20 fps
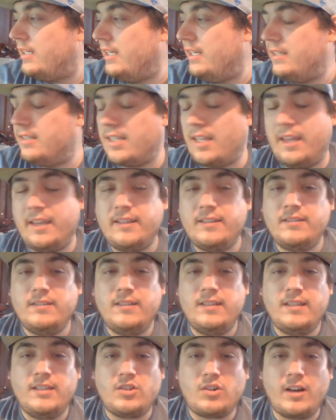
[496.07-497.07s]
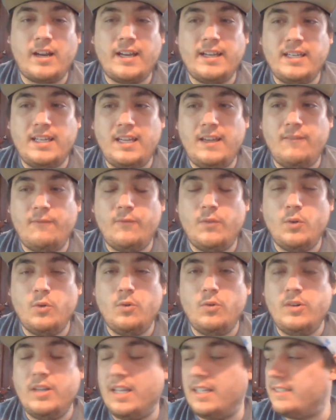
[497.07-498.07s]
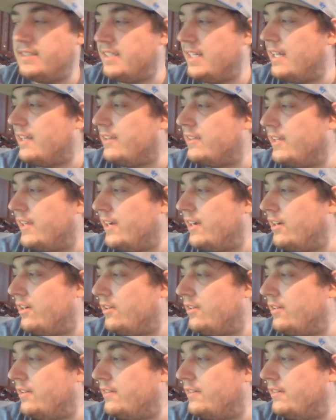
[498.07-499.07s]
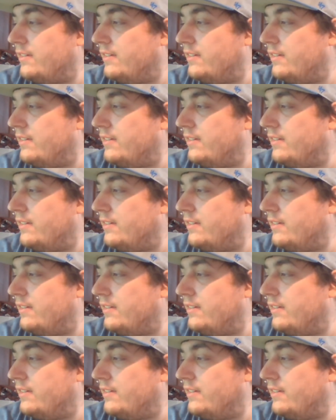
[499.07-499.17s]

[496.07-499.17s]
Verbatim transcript: He's like trying to eat food that's not there.